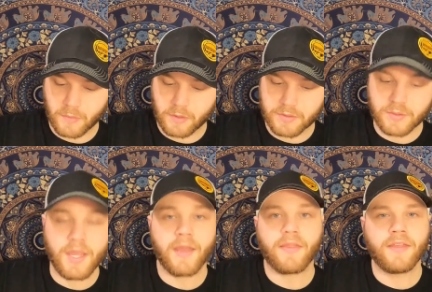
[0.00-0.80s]
So
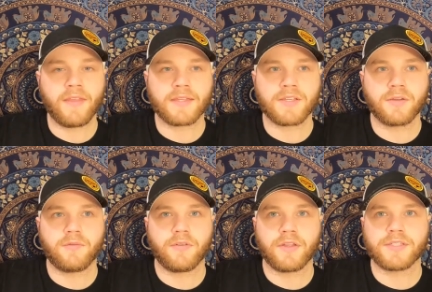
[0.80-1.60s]
yeah, I think that's
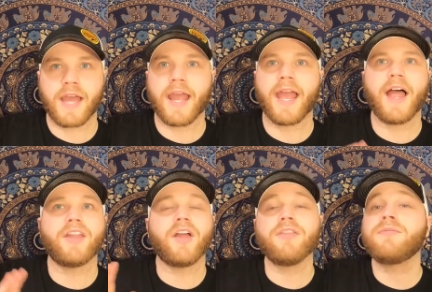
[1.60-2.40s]
good for their diet.
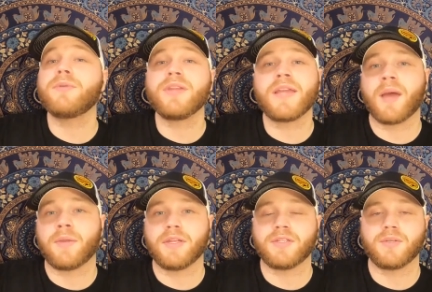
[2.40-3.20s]
Another really
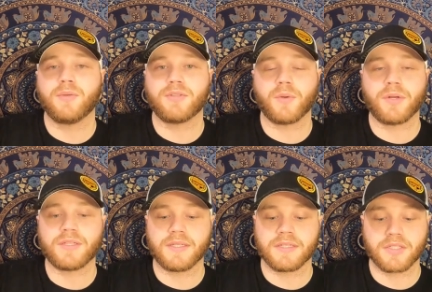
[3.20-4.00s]
common issue with
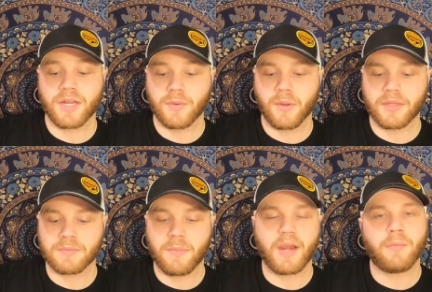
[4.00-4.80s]
tortoises in general is
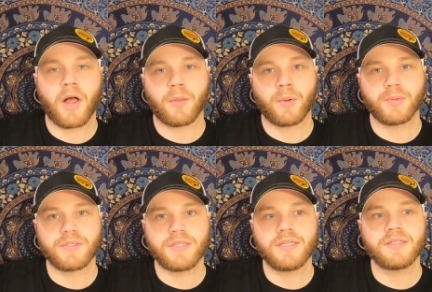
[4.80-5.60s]
metabolic bone
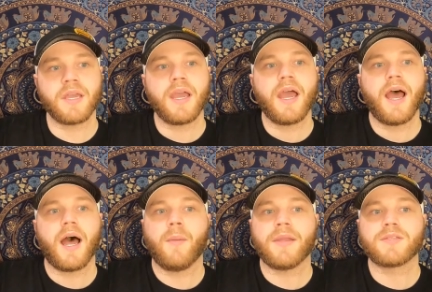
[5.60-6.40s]
disease.
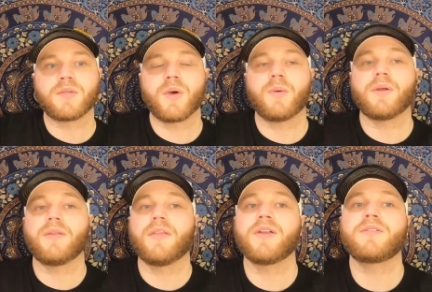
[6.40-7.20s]
And so
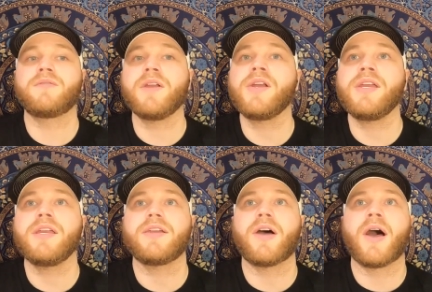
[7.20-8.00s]
there's a
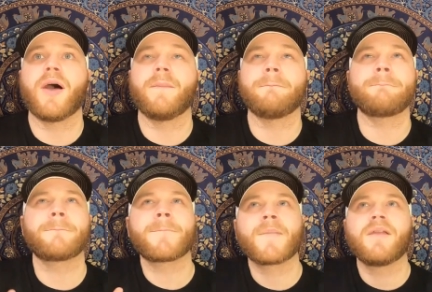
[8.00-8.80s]
very
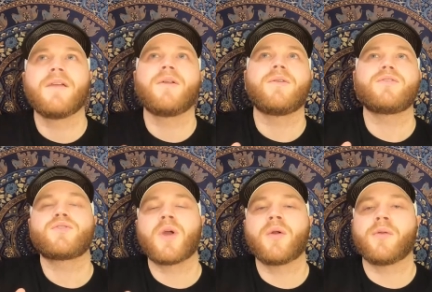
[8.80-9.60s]

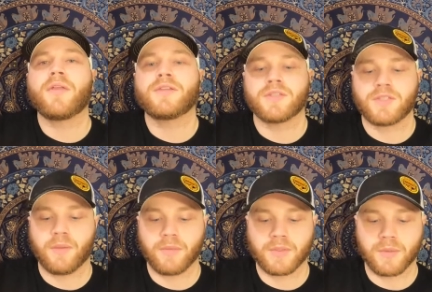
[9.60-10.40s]
strong
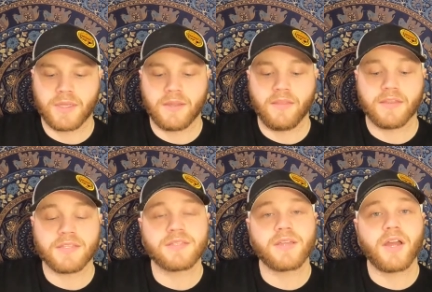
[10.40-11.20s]
relationship between the
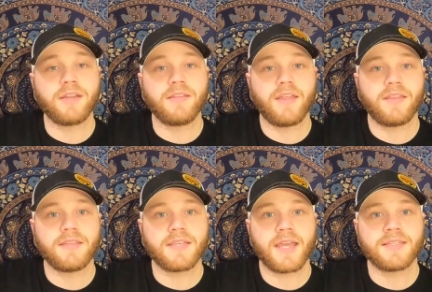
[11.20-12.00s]
sun that
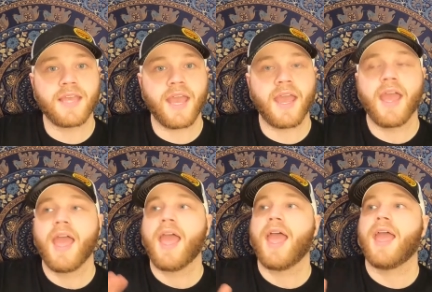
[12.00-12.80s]
these guys get
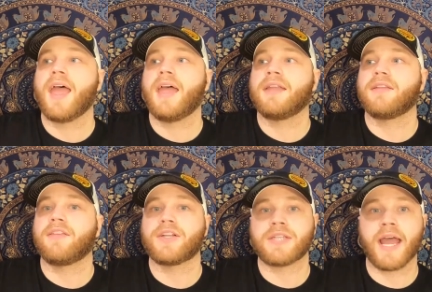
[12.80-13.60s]
and
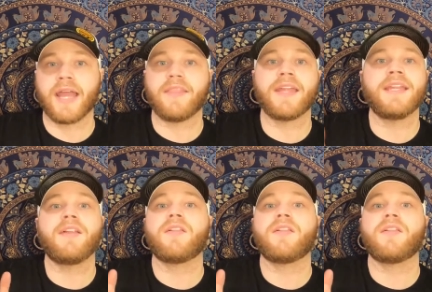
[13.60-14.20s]
their diet. They need a